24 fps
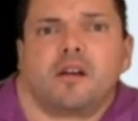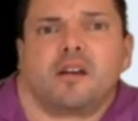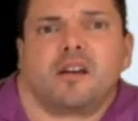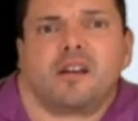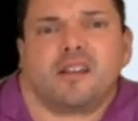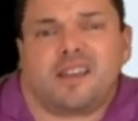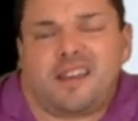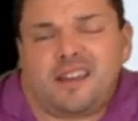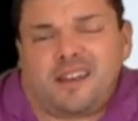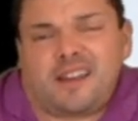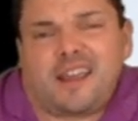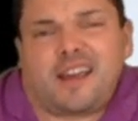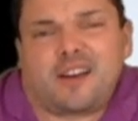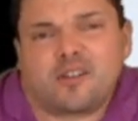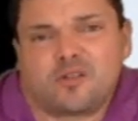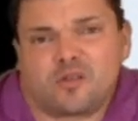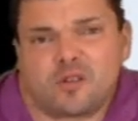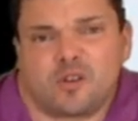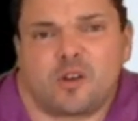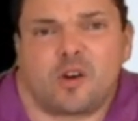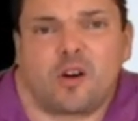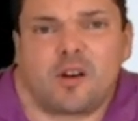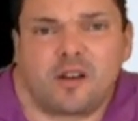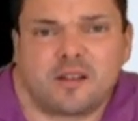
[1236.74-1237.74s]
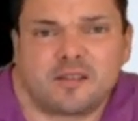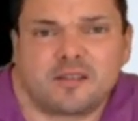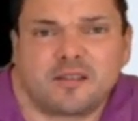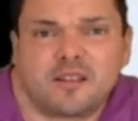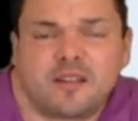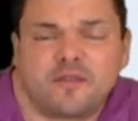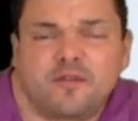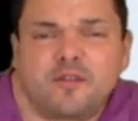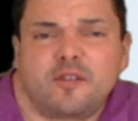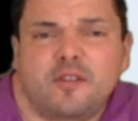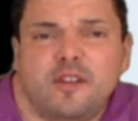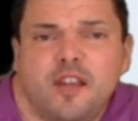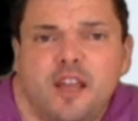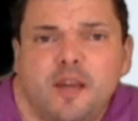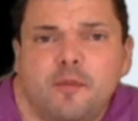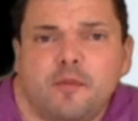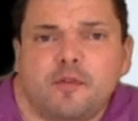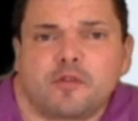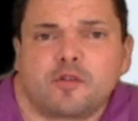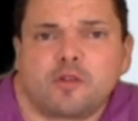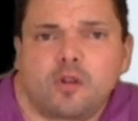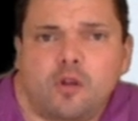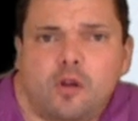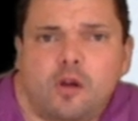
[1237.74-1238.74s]
can actually cause liver
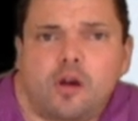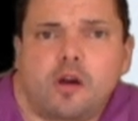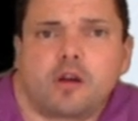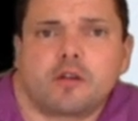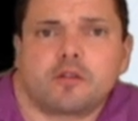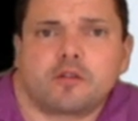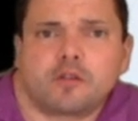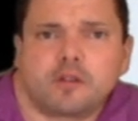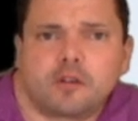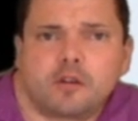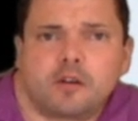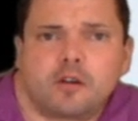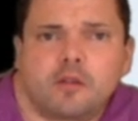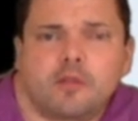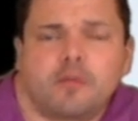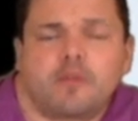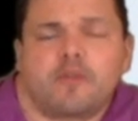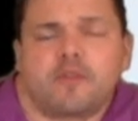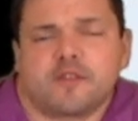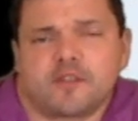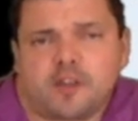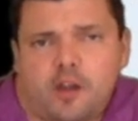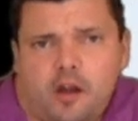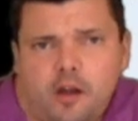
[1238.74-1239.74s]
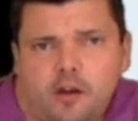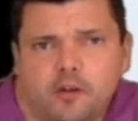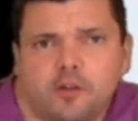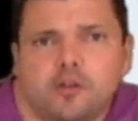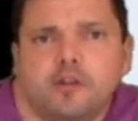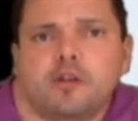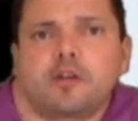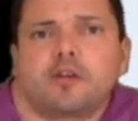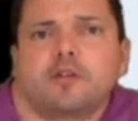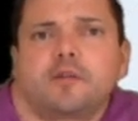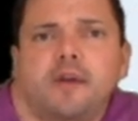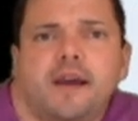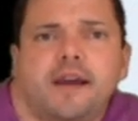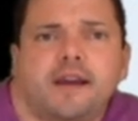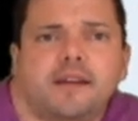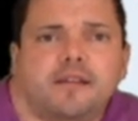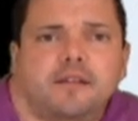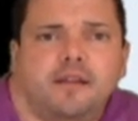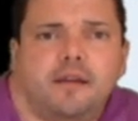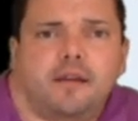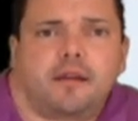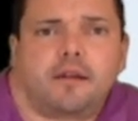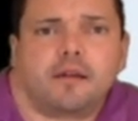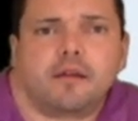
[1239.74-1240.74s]
damage long term if it's
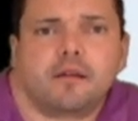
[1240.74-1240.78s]
uncorrected.